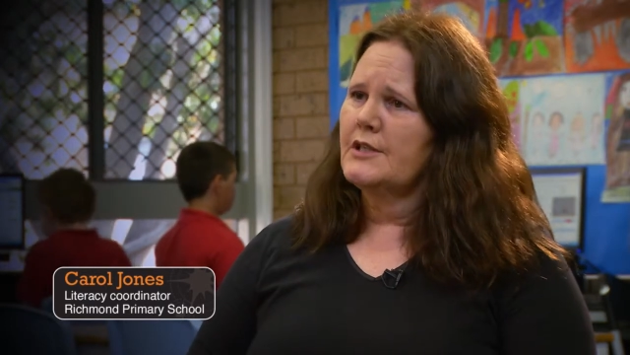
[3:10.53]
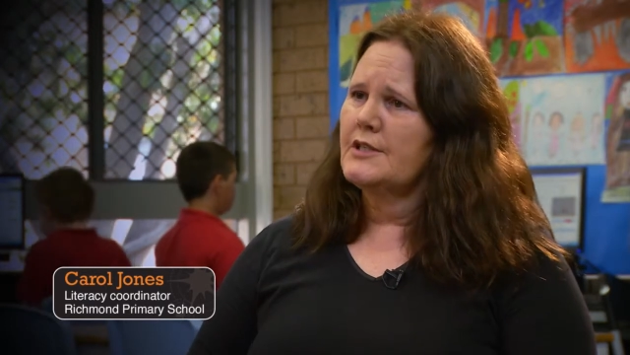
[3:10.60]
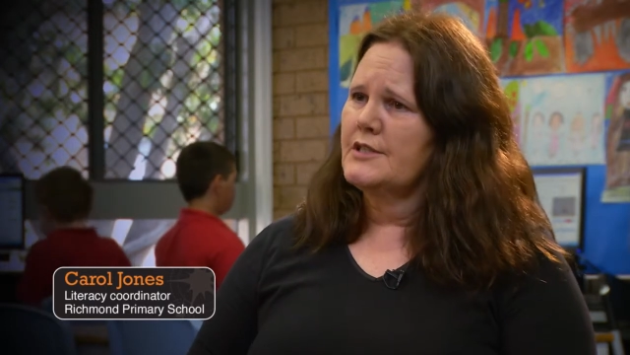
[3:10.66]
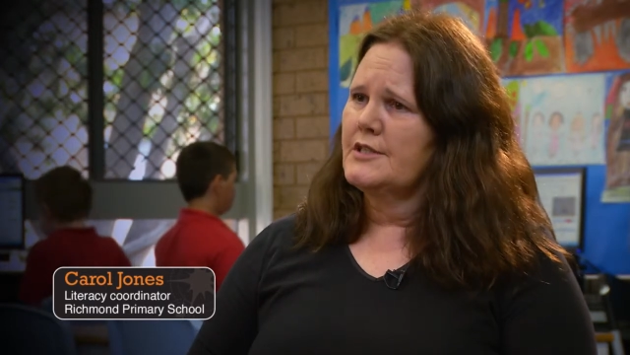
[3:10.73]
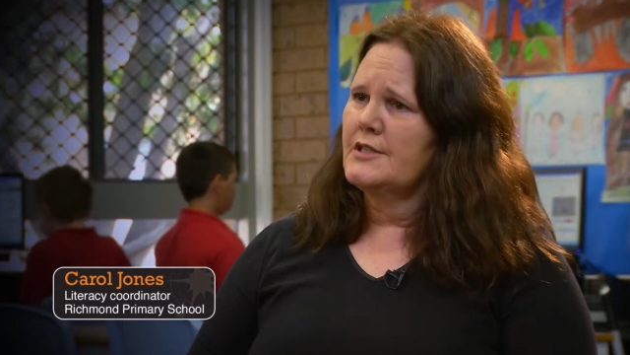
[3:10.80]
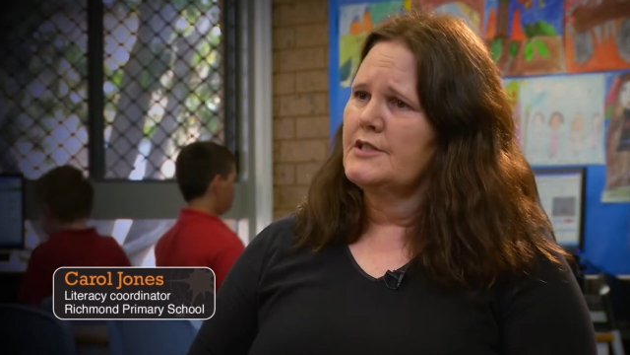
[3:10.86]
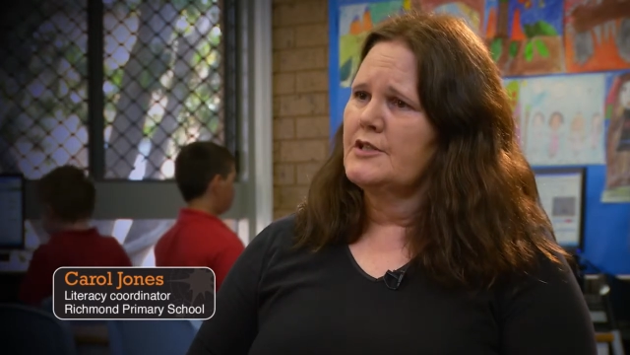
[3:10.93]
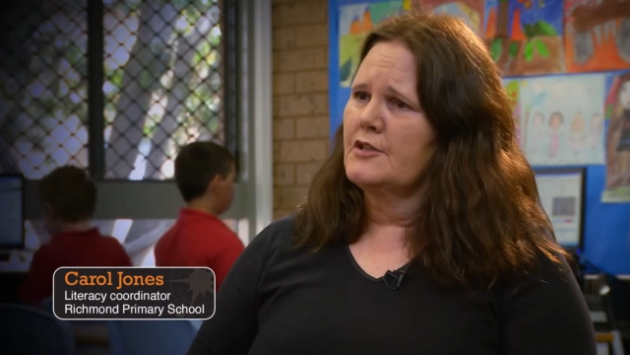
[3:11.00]

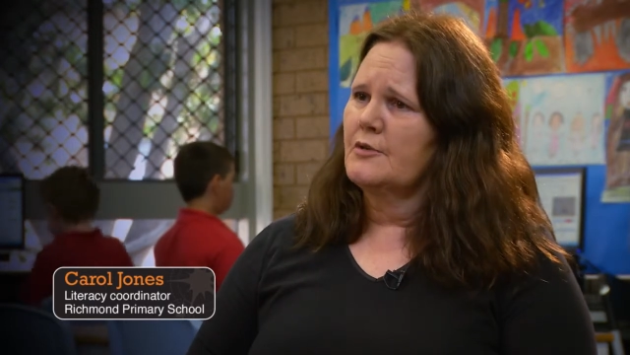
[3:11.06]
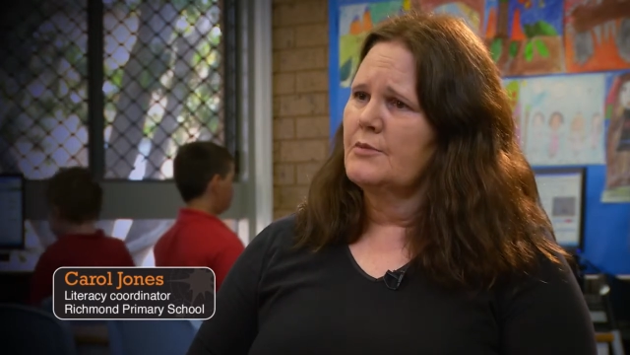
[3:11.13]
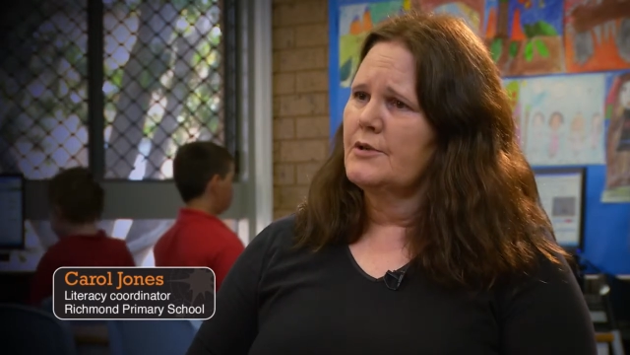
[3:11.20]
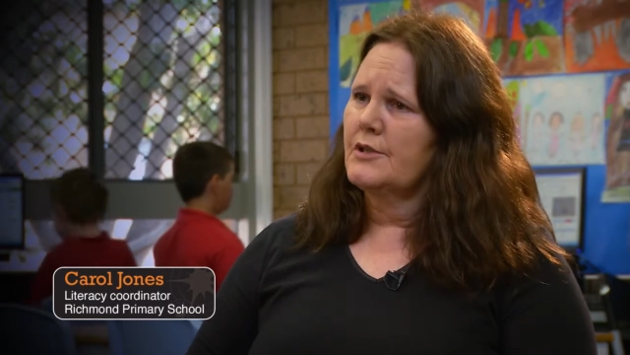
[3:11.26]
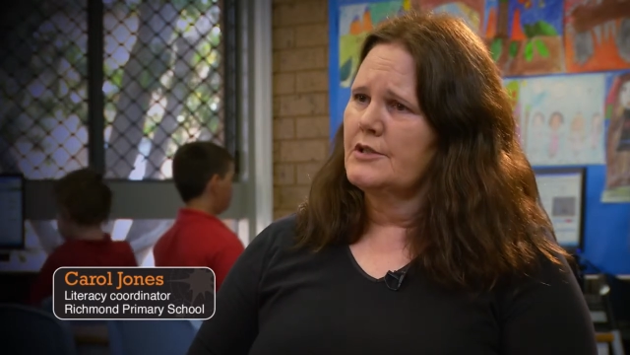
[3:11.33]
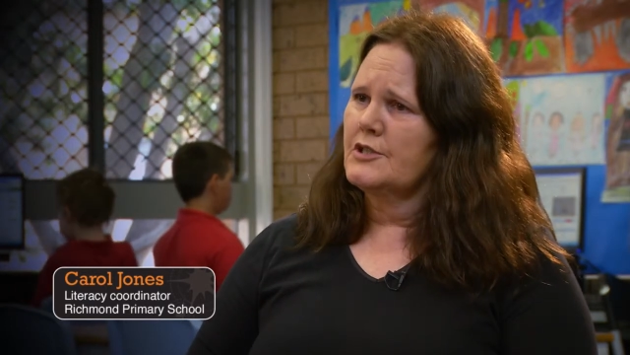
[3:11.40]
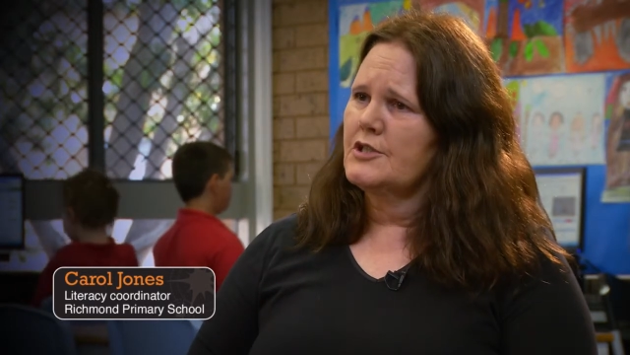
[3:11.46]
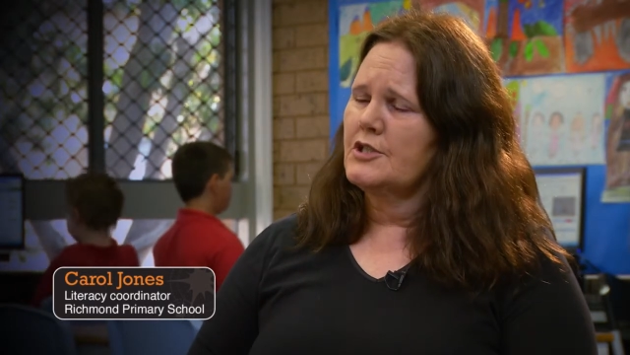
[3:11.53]
consistent
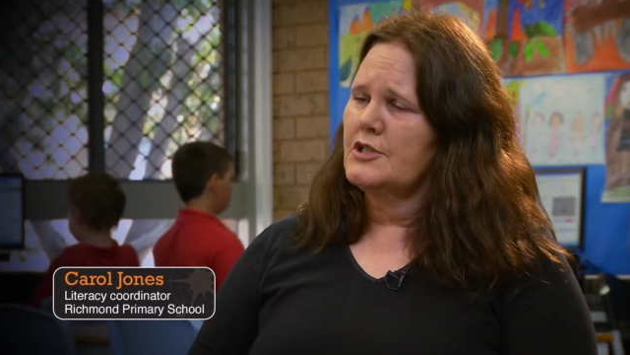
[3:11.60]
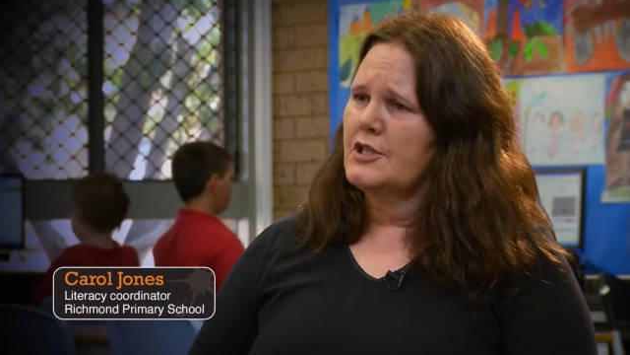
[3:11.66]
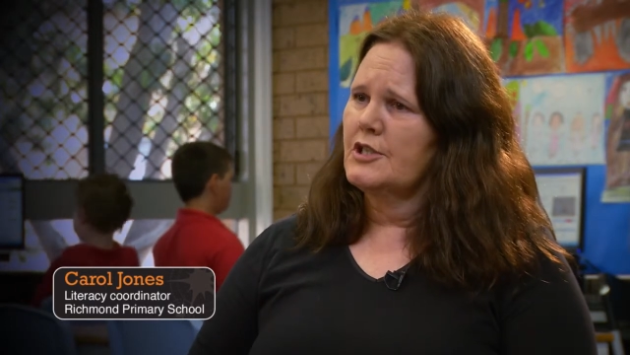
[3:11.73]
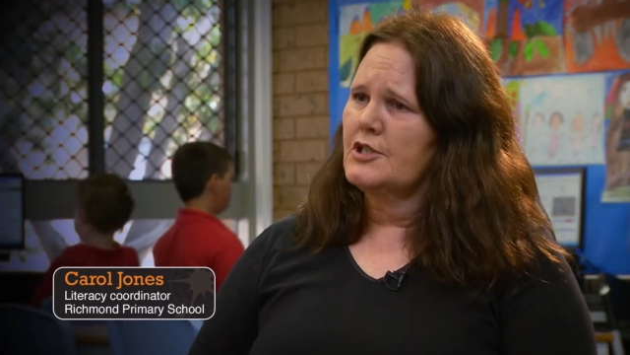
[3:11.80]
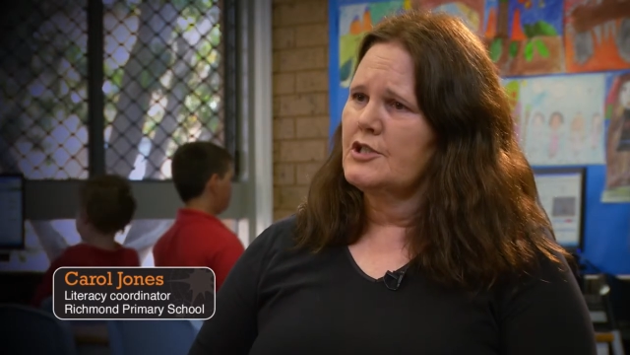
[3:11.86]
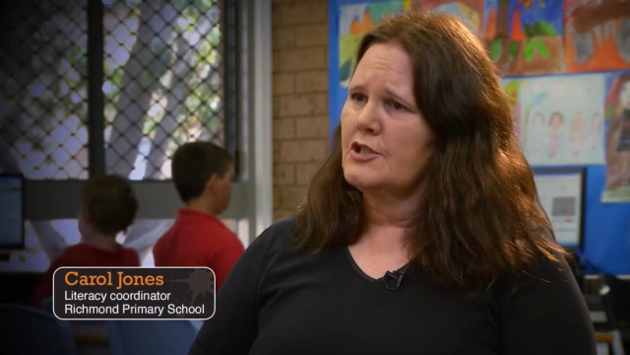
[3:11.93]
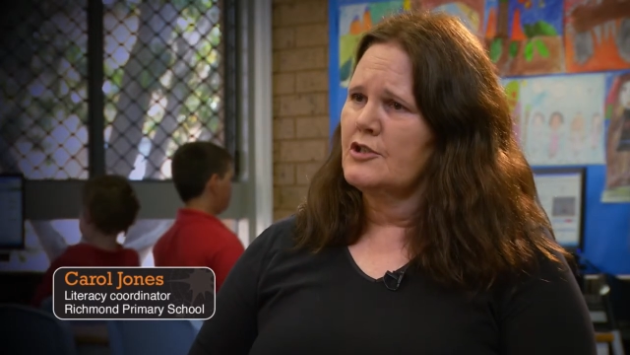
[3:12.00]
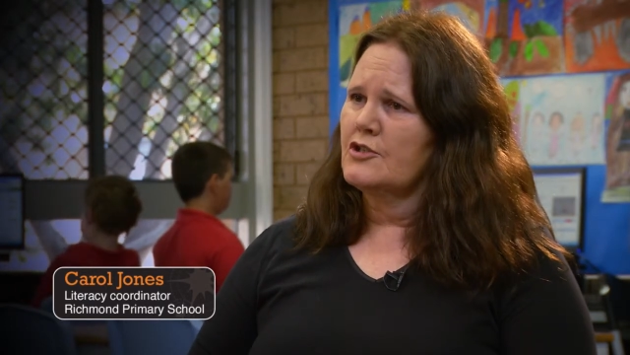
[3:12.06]
approach to
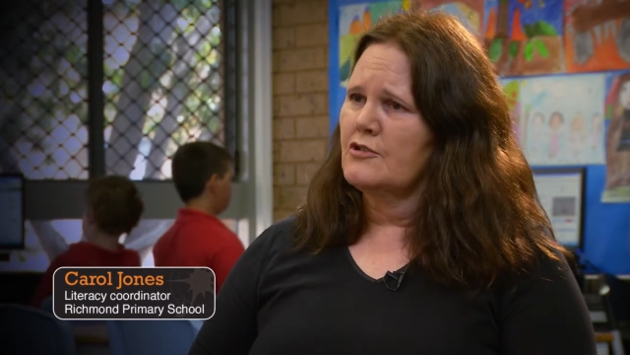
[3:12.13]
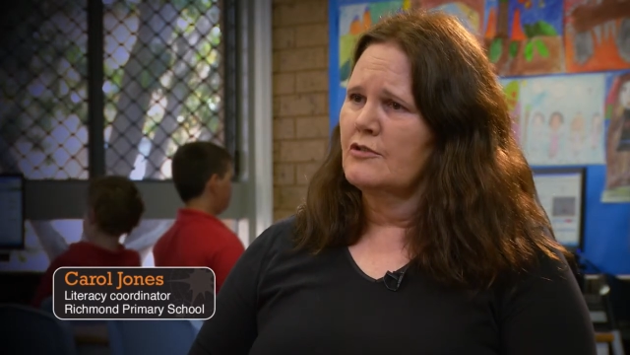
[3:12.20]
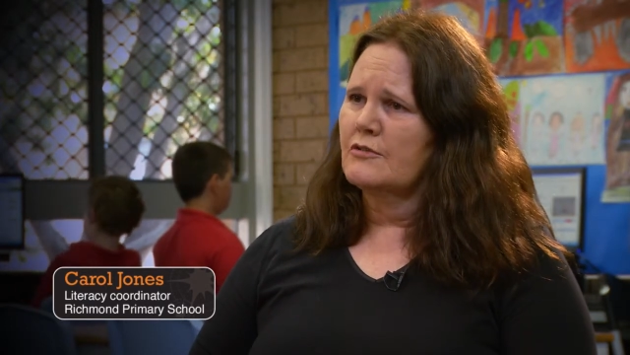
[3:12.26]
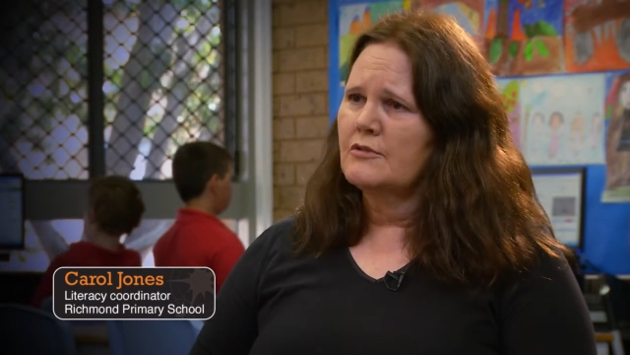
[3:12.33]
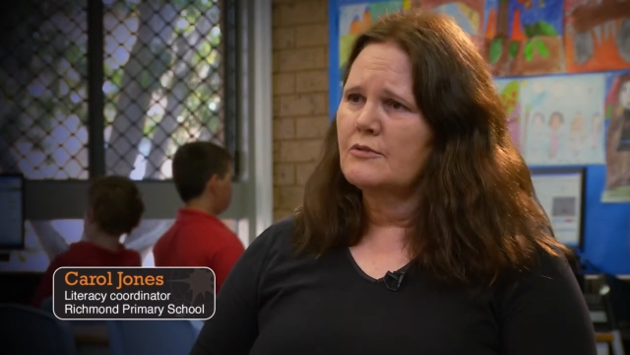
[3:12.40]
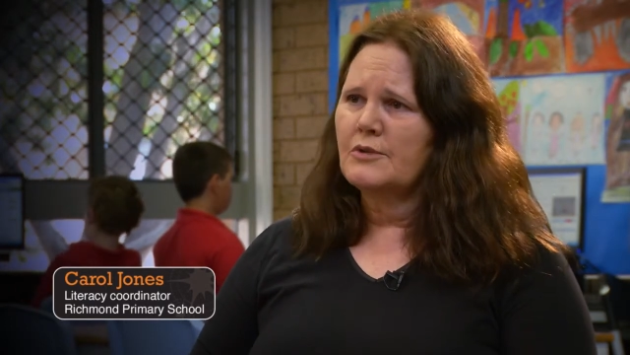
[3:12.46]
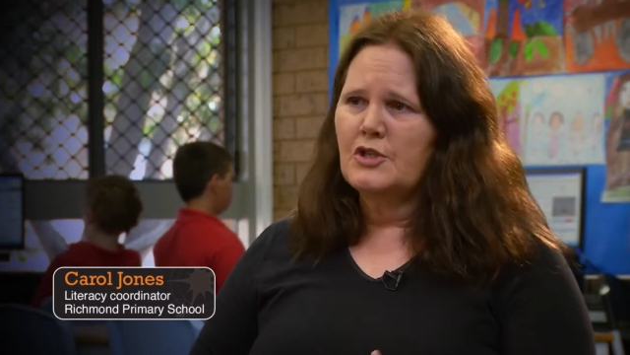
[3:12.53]
teaching genre.